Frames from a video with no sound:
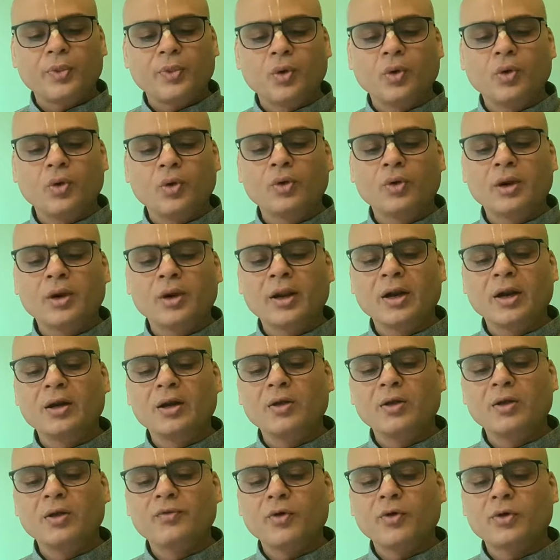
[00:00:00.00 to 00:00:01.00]
O
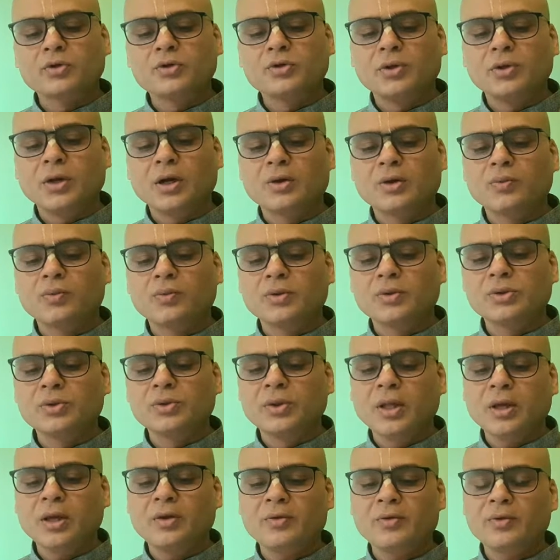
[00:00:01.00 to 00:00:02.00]
greatly fortunate
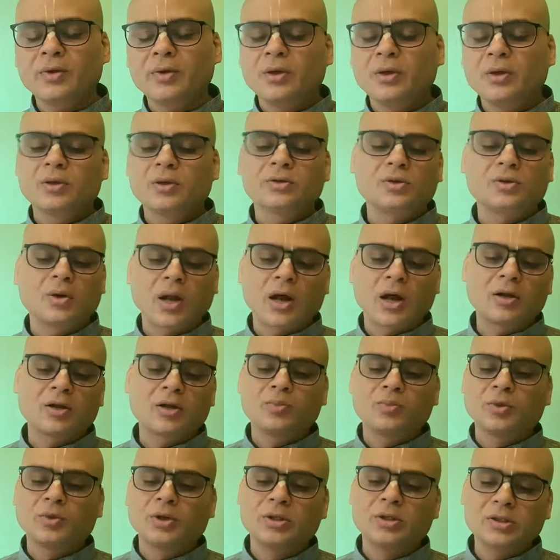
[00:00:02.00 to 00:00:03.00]
Vasudev, so
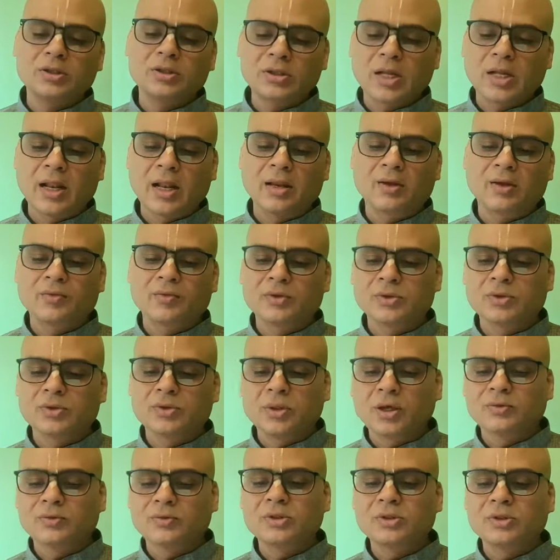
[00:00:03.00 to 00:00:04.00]
Narad Muni is telling
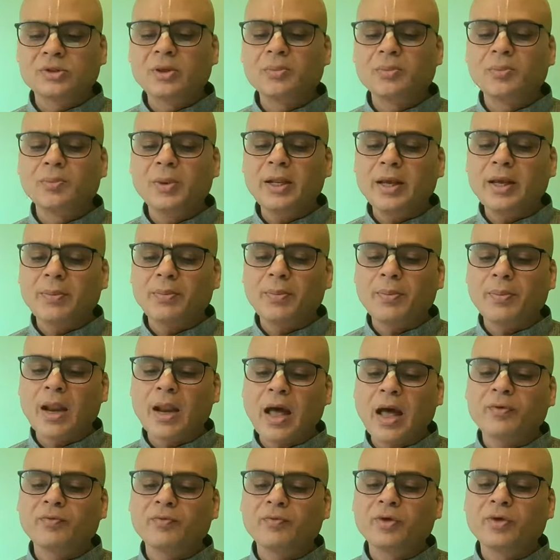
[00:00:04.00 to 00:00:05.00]
Vasudev, simply
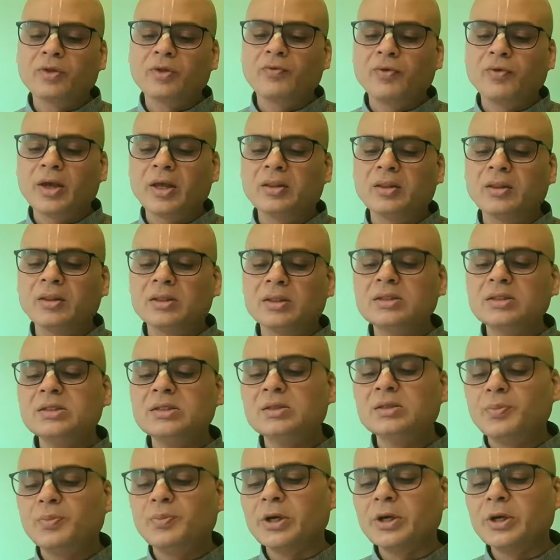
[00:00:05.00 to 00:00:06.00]
apply with faith
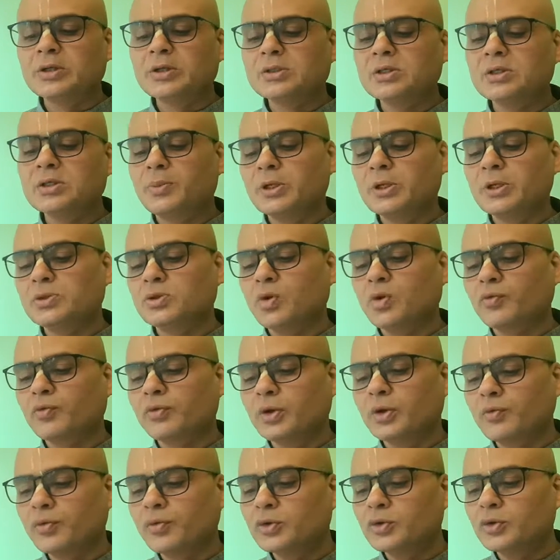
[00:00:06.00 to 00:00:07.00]
these principles of
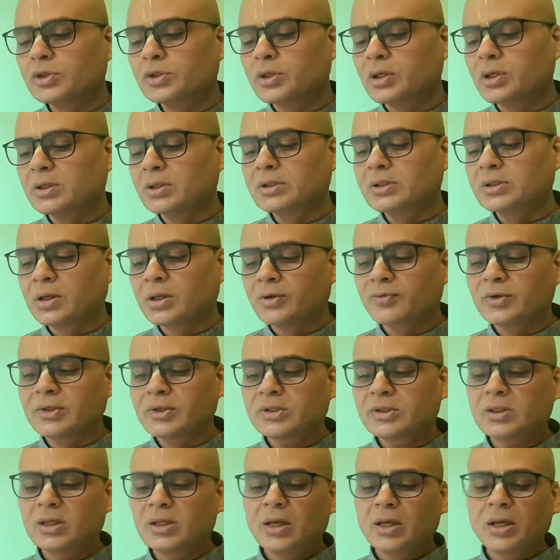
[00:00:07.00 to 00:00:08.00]
devotional
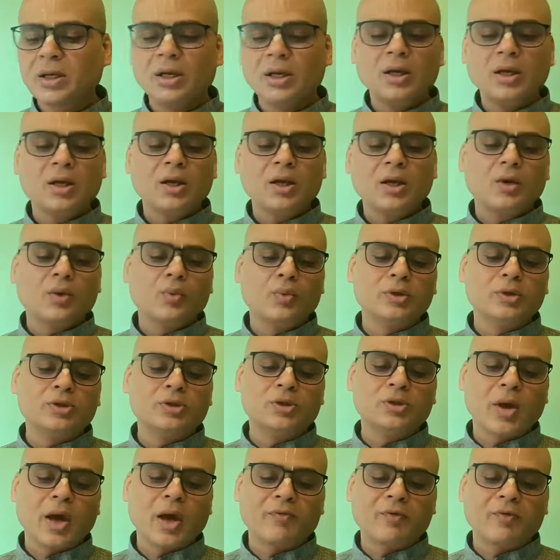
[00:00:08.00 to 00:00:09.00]
service which
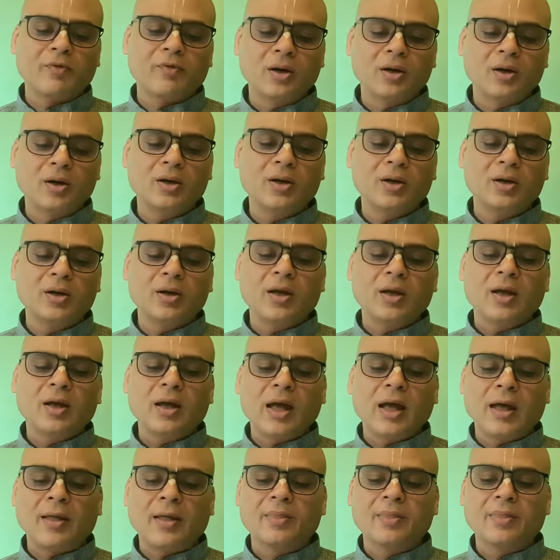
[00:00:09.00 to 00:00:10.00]
you have heard,
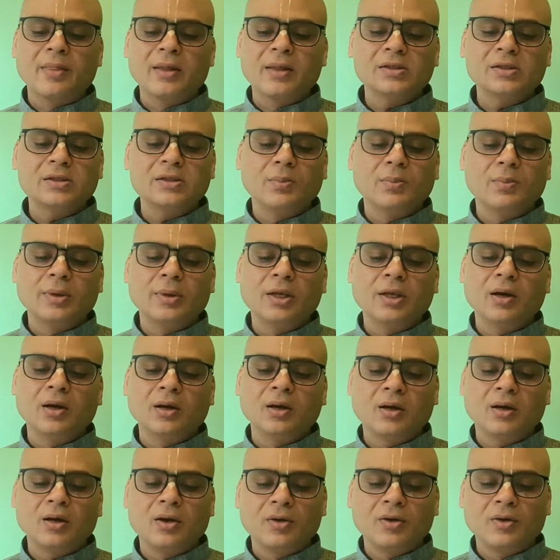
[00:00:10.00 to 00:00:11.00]
and thus being
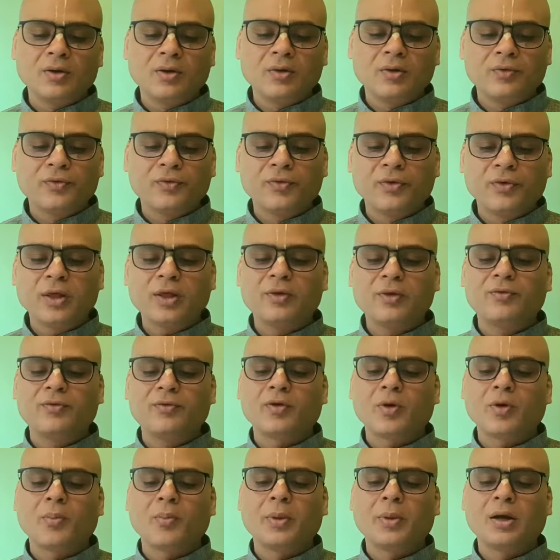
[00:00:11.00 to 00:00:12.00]
free
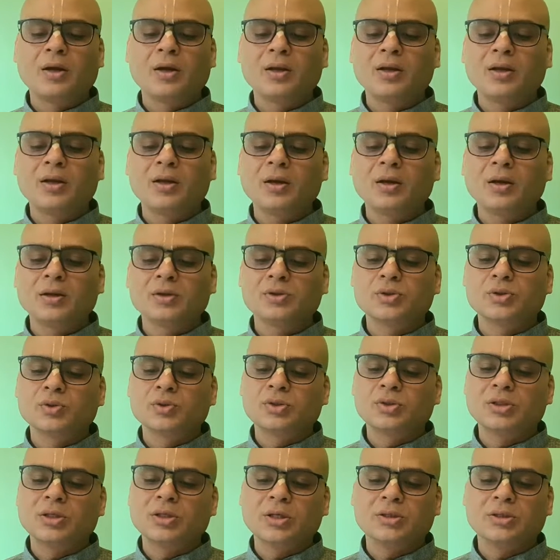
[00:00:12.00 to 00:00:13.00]
from material
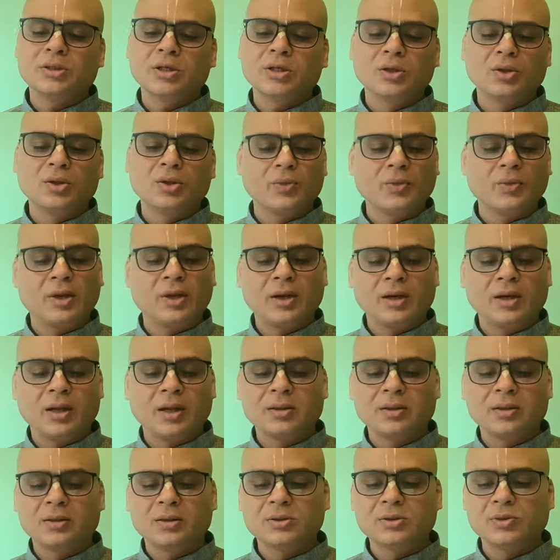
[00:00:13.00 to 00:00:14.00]
association, you will
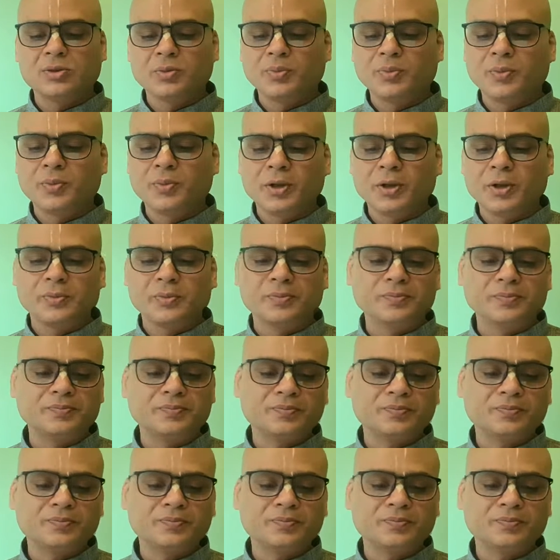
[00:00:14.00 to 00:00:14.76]
attain the supreme.